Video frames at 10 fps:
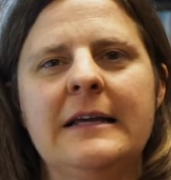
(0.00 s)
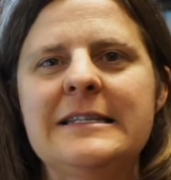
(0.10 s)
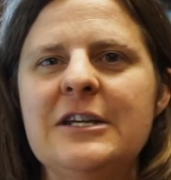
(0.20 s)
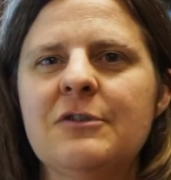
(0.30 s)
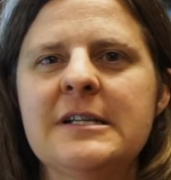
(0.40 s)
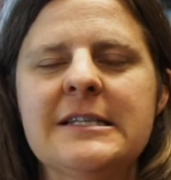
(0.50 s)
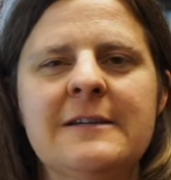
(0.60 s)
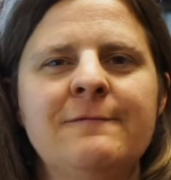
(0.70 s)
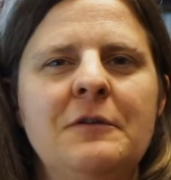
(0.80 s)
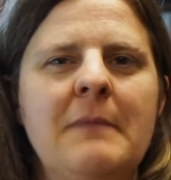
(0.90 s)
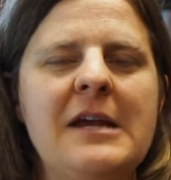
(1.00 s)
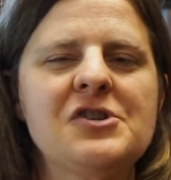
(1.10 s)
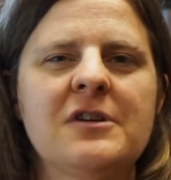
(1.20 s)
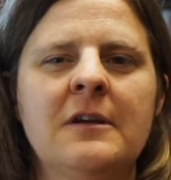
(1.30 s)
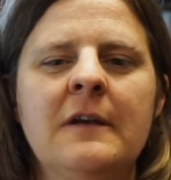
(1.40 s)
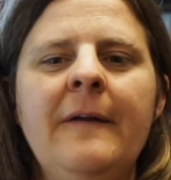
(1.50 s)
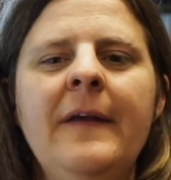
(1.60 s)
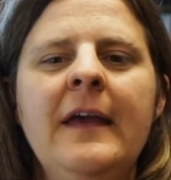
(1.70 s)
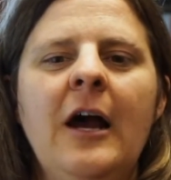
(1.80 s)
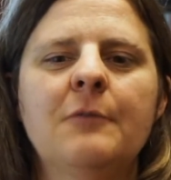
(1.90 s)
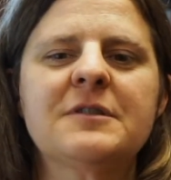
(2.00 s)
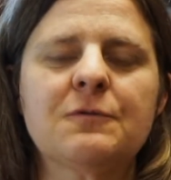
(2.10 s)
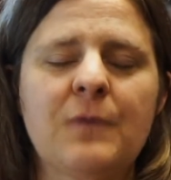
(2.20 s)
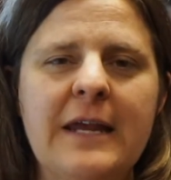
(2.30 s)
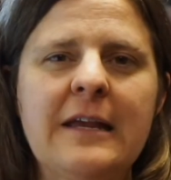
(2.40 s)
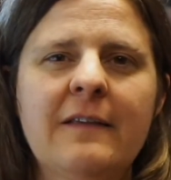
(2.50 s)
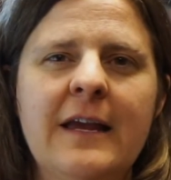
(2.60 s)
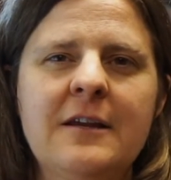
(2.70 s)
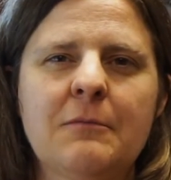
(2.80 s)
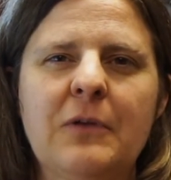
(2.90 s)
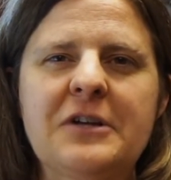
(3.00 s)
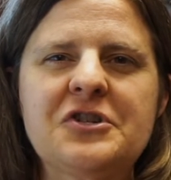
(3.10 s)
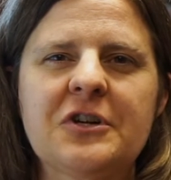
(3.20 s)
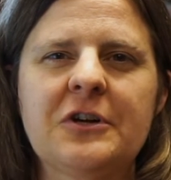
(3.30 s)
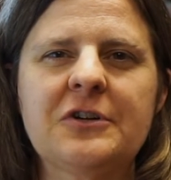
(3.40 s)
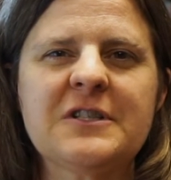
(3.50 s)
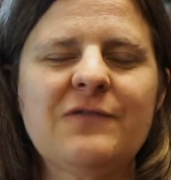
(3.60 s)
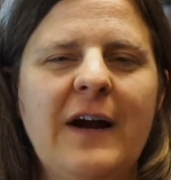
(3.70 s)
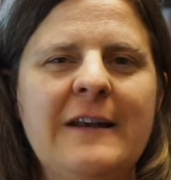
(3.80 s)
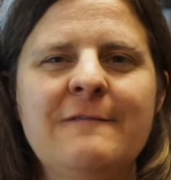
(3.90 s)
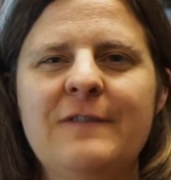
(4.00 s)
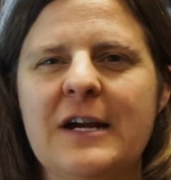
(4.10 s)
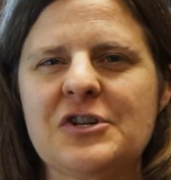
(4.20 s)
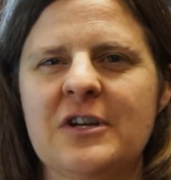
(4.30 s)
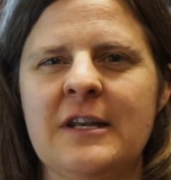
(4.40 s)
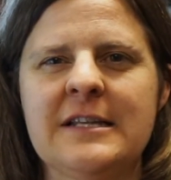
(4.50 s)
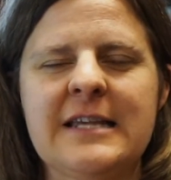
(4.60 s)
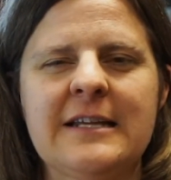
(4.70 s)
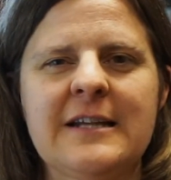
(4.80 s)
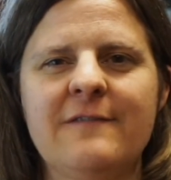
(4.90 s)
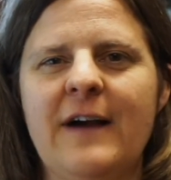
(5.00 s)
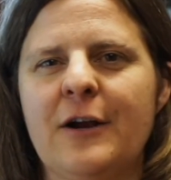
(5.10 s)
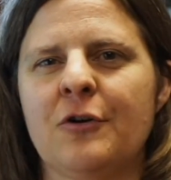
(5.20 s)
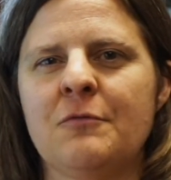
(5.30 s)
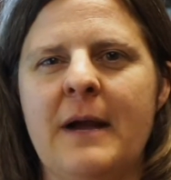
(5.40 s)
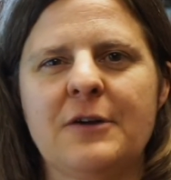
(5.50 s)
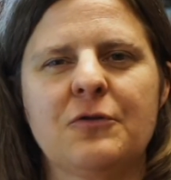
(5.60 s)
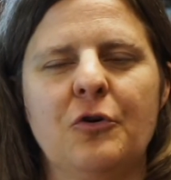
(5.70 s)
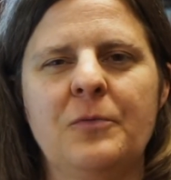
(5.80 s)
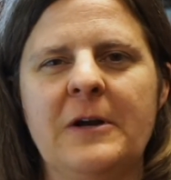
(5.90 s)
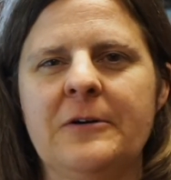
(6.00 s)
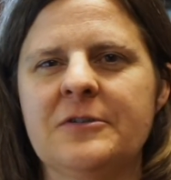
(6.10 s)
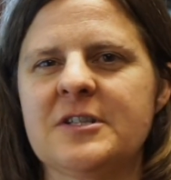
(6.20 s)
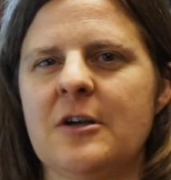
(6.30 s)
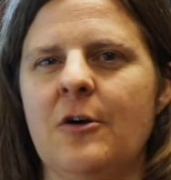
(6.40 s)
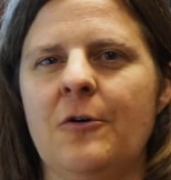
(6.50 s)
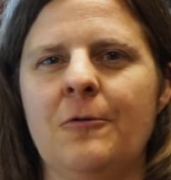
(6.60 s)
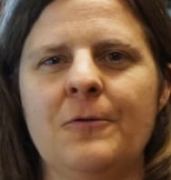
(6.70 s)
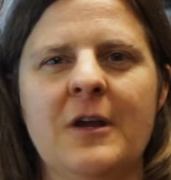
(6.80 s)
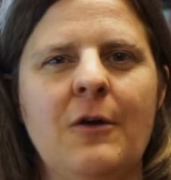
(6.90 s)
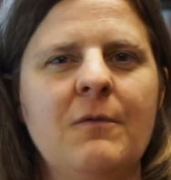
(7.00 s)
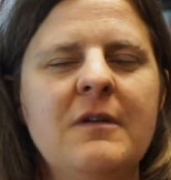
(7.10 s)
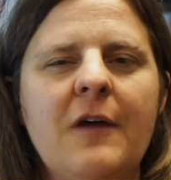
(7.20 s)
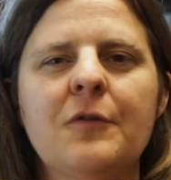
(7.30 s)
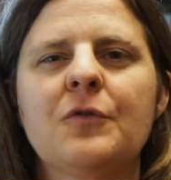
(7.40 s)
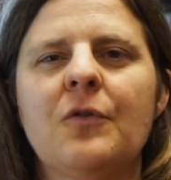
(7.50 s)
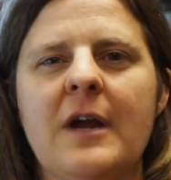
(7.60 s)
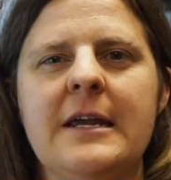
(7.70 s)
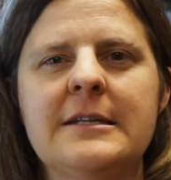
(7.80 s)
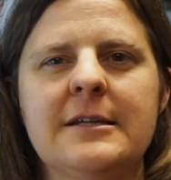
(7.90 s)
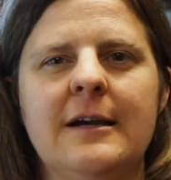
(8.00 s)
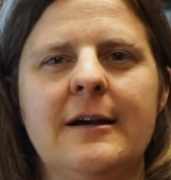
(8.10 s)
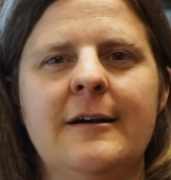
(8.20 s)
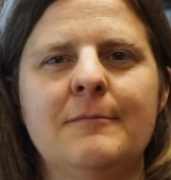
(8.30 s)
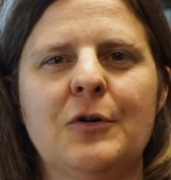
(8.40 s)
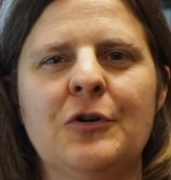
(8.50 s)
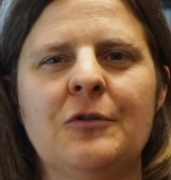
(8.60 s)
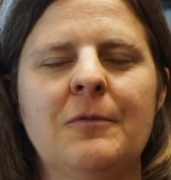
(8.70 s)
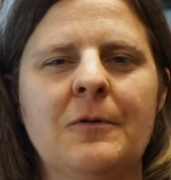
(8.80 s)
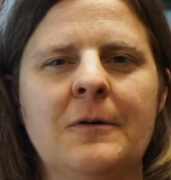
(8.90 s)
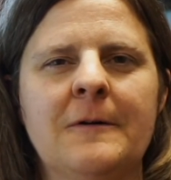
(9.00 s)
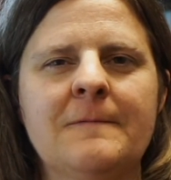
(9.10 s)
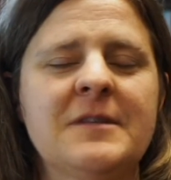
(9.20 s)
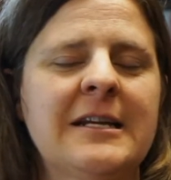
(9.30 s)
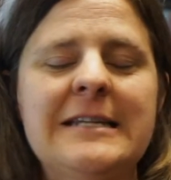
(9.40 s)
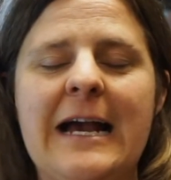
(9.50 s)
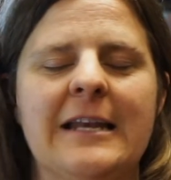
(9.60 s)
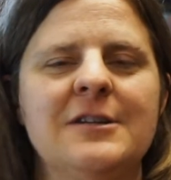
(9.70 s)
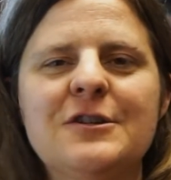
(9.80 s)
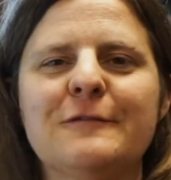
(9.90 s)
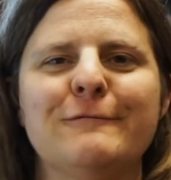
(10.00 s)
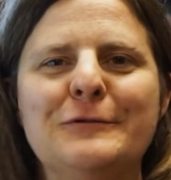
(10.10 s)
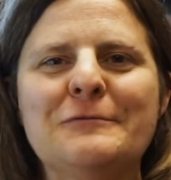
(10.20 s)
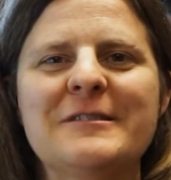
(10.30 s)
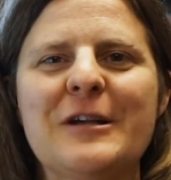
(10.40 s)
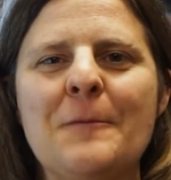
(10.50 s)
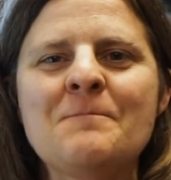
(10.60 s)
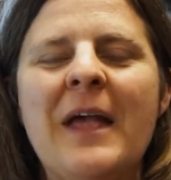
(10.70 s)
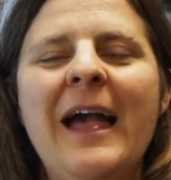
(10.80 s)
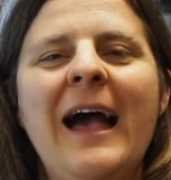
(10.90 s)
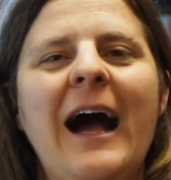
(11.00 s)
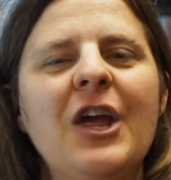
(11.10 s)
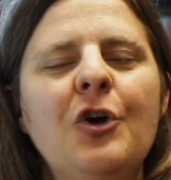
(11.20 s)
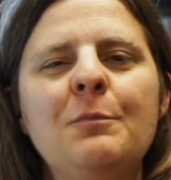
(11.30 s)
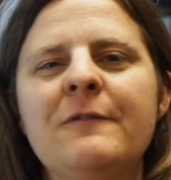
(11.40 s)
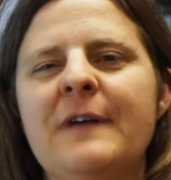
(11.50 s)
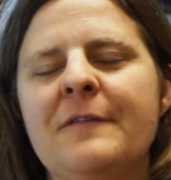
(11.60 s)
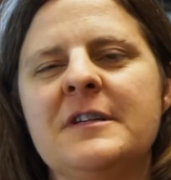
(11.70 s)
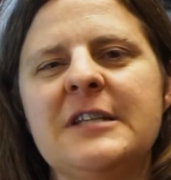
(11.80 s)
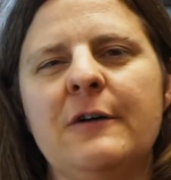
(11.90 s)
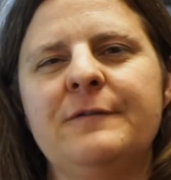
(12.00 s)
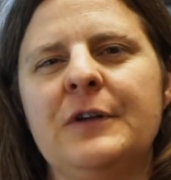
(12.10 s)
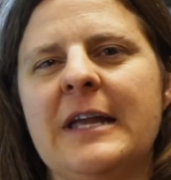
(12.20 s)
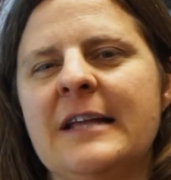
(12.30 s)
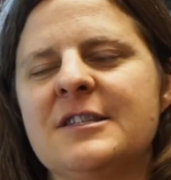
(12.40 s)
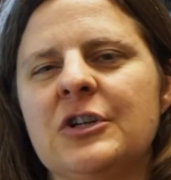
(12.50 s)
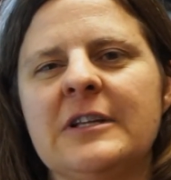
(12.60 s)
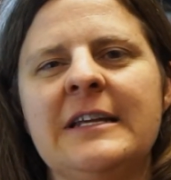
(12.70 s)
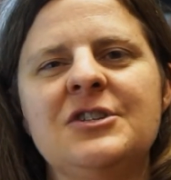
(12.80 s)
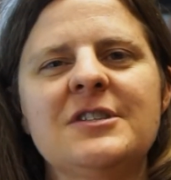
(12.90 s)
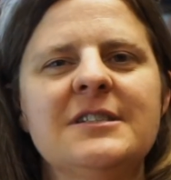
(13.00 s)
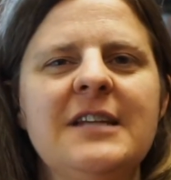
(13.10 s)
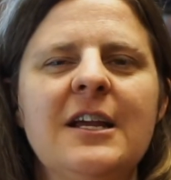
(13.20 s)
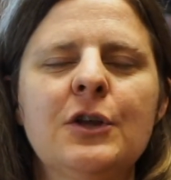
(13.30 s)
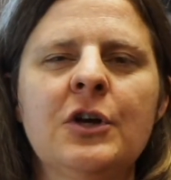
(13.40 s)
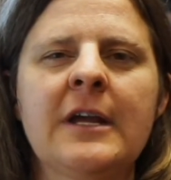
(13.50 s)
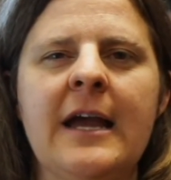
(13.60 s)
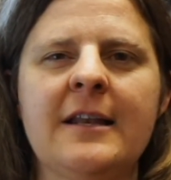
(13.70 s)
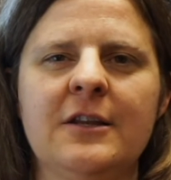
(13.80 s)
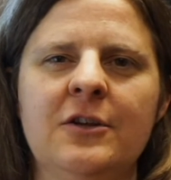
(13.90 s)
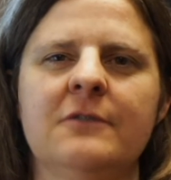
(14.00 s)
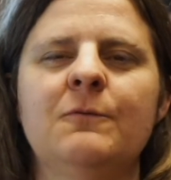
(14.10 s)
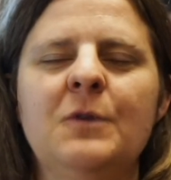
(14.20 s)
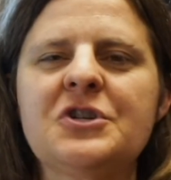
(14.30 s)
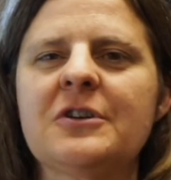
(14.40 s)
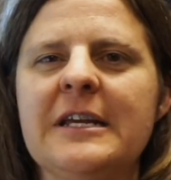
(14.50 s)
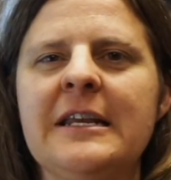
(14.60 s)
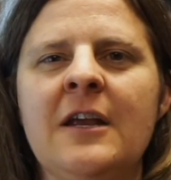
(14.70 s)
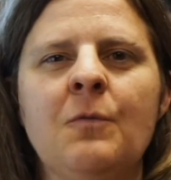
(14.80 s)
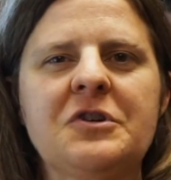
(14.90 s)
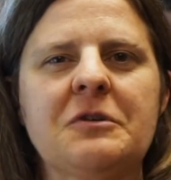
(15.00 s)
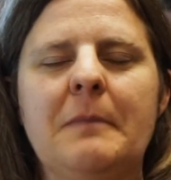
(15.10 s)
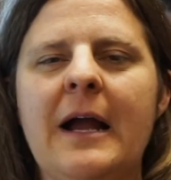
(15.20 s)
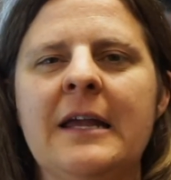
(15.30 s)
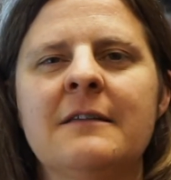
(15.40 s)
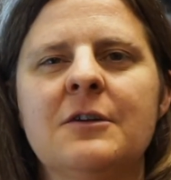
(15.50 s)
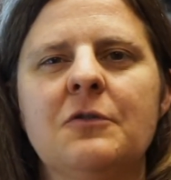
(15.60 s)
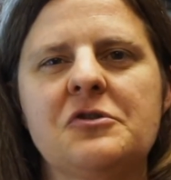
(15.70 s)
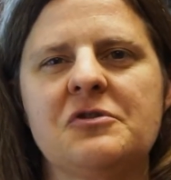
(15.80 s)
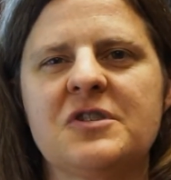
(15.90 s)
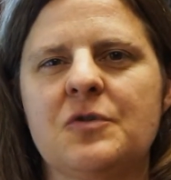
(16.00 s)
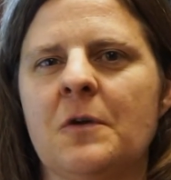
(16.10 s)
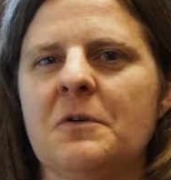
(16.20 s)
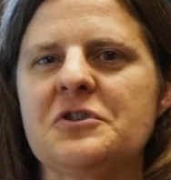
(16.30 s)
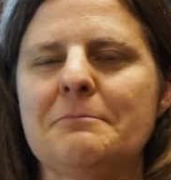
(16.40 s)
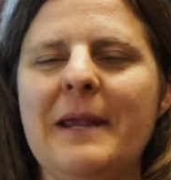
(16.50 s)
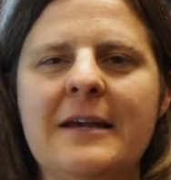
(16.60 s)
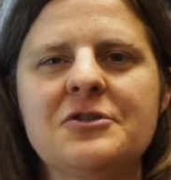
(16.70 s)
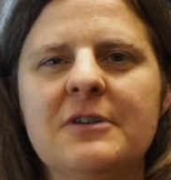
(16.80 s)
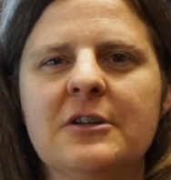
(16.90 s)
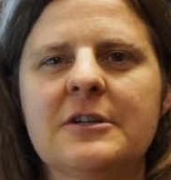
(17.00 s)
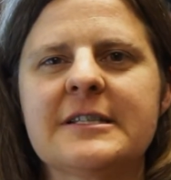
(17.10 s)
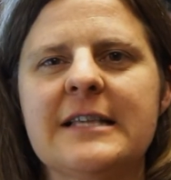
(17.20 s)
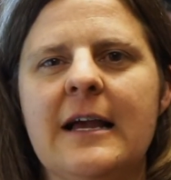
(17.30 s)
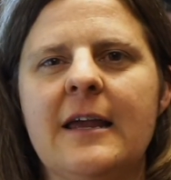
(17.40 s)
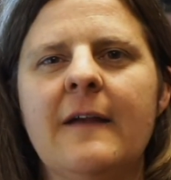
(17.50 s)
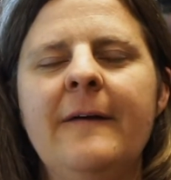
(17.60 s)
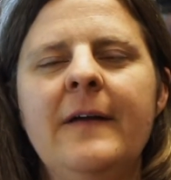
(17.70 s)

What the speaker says: Decreases inflammation, helps to regulate your blood sugars, fight infection, it's antiviral, microbial, so, you know, another great herb or thing to add into your food. So I hope you found this helpful. Again, certainly just take a look at what you're eating, what you're buying in the grocery store, what your pantry looks like.